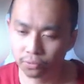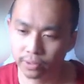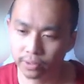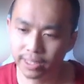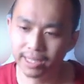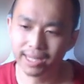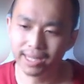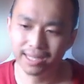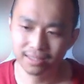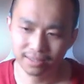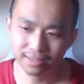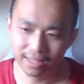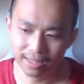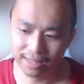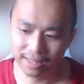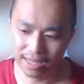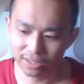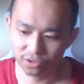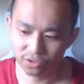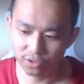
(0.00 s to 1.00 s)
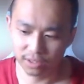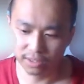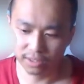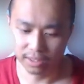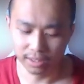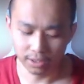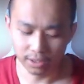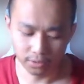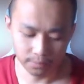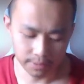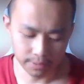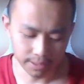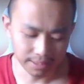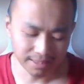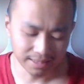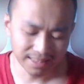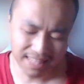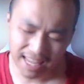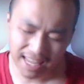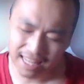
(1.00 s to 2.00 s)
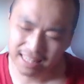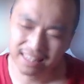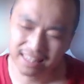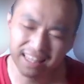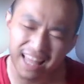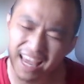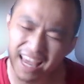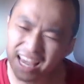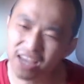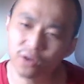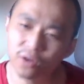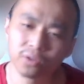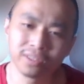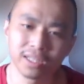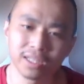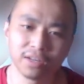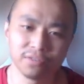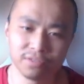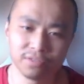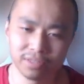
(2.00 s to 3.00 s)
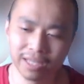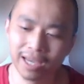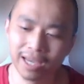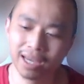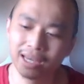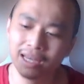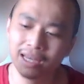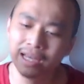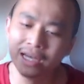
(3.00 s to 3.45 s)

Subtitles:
Extend that trust a little bit. Let yourself say,